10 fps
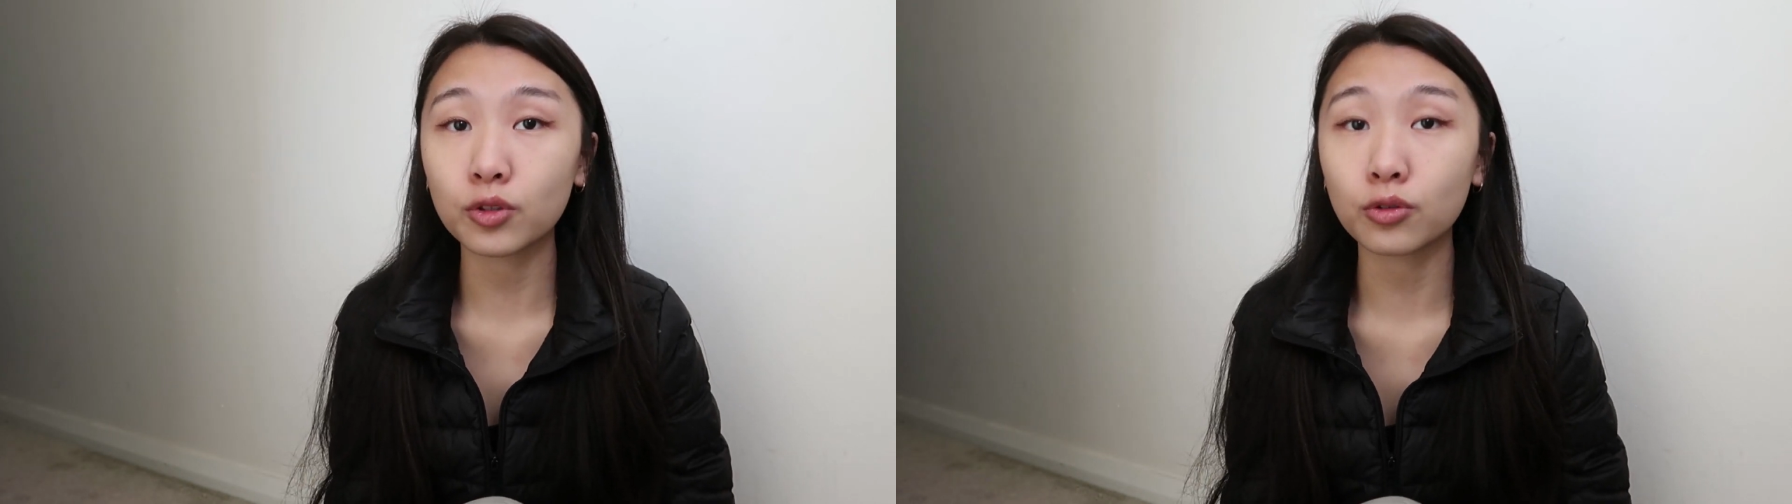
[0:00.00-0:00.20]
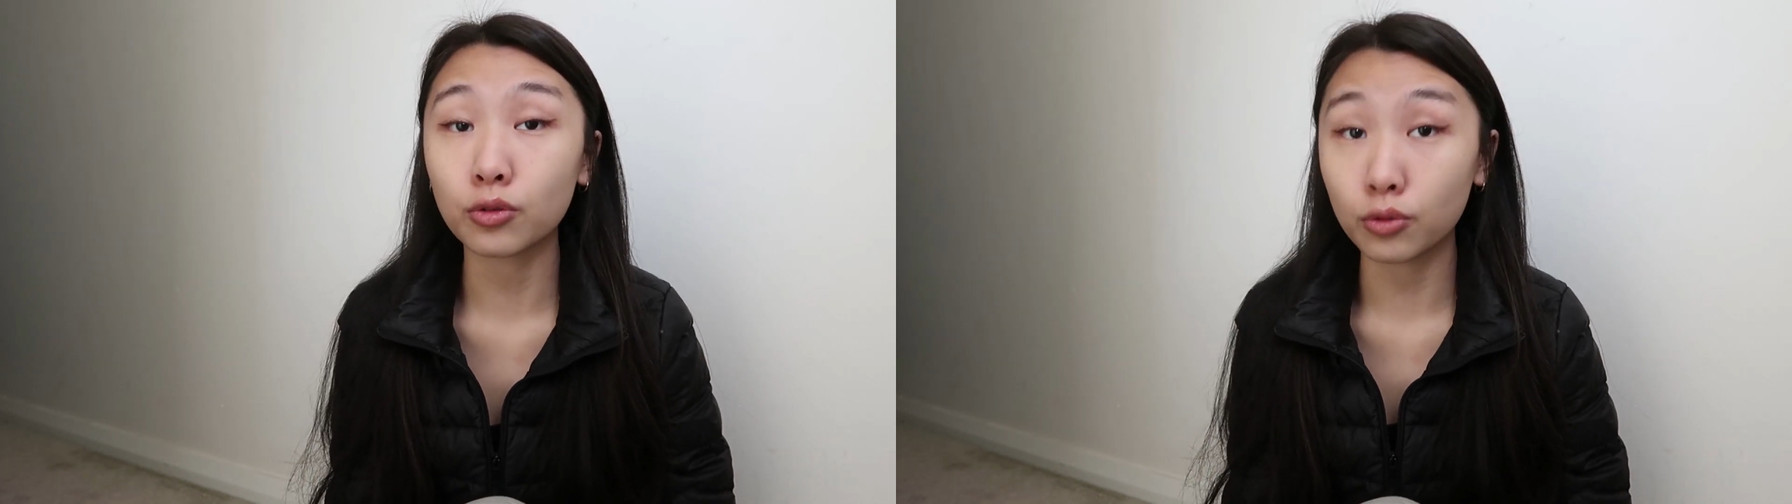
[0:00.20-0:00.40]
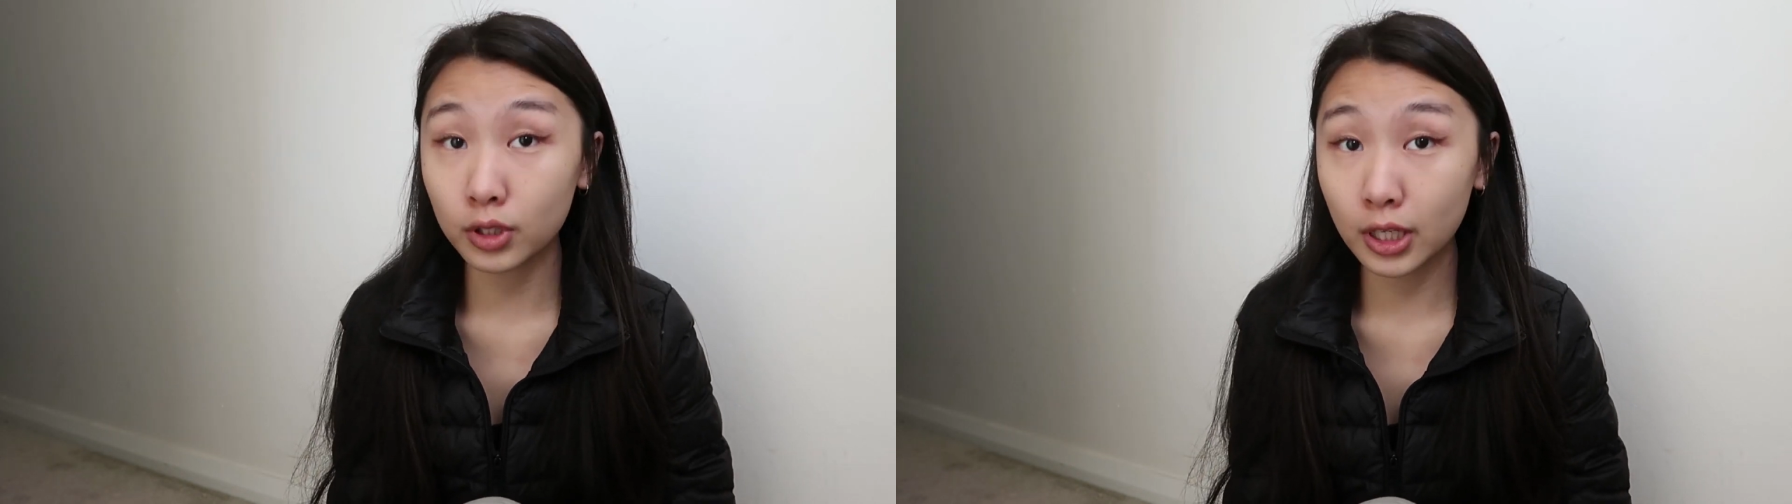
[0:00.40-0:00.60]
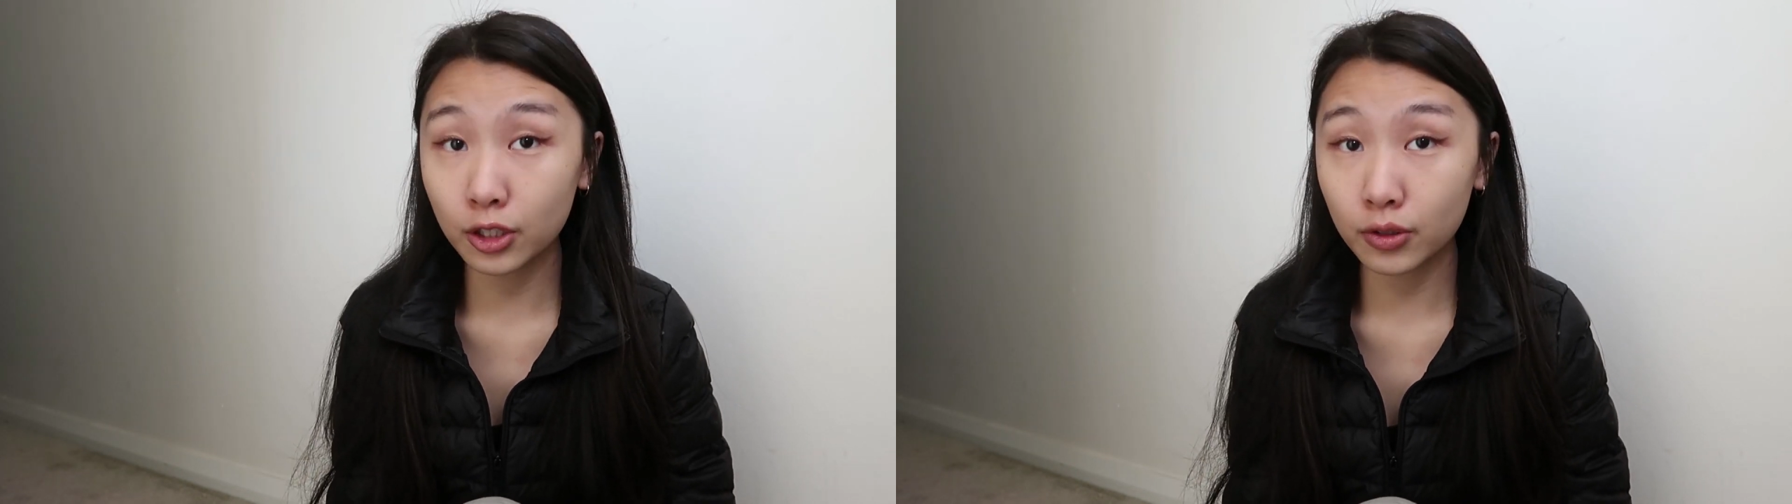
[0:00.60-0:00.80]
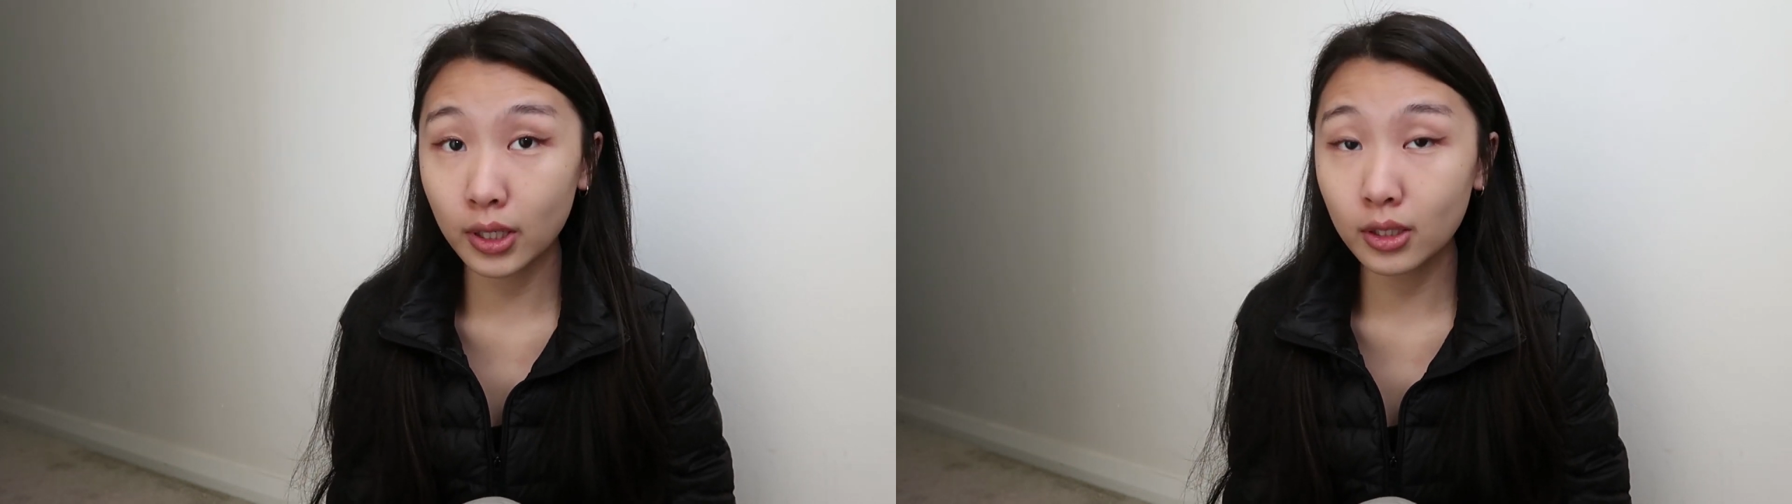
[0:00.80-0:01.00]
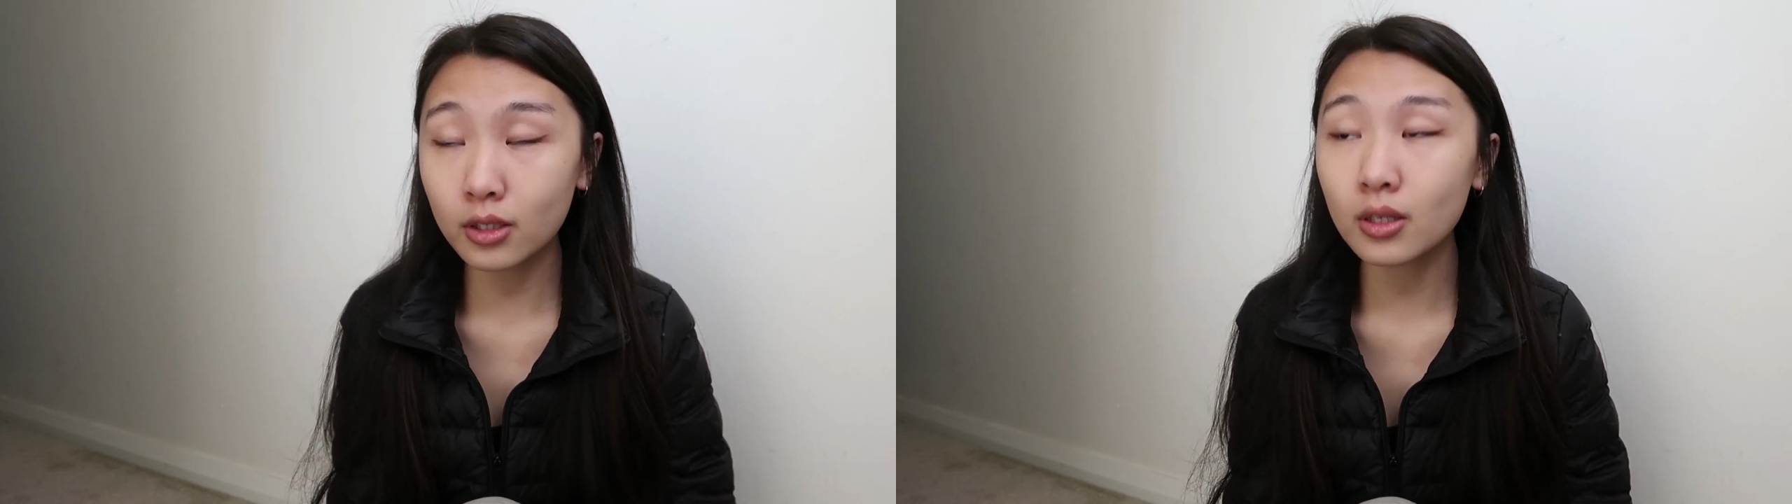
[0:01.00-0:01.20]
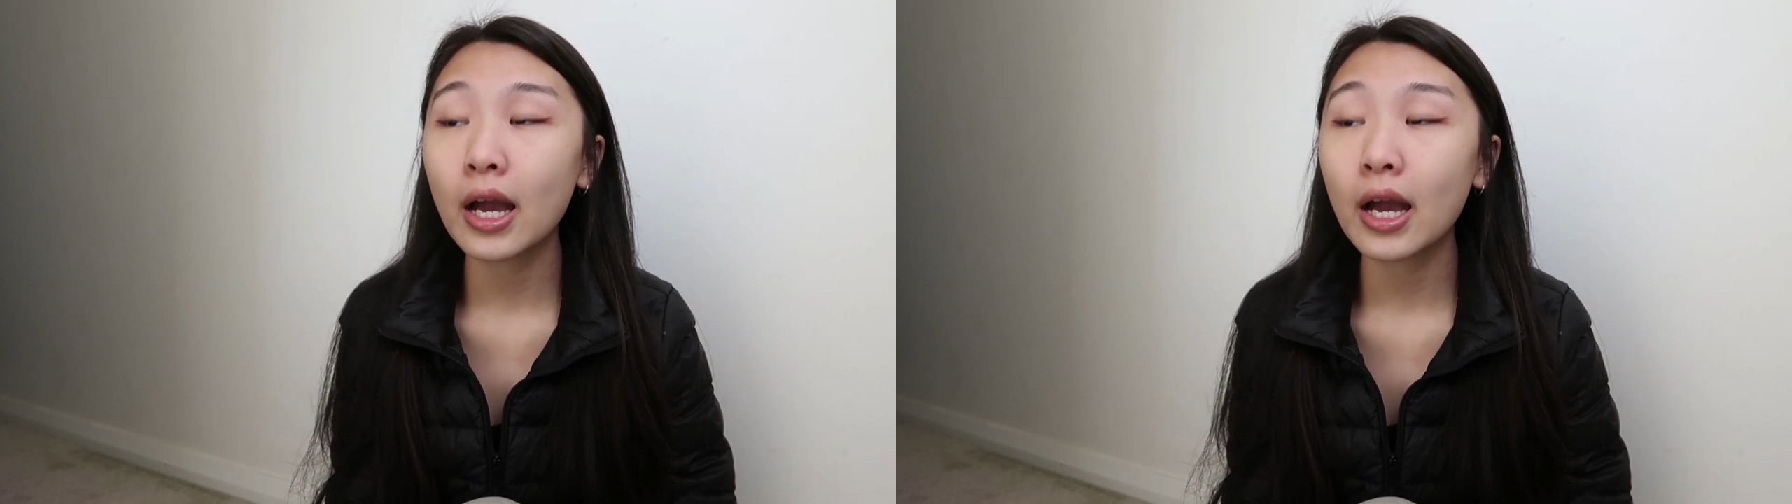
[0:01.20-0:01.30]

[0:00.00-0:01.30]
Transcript: to use that trend.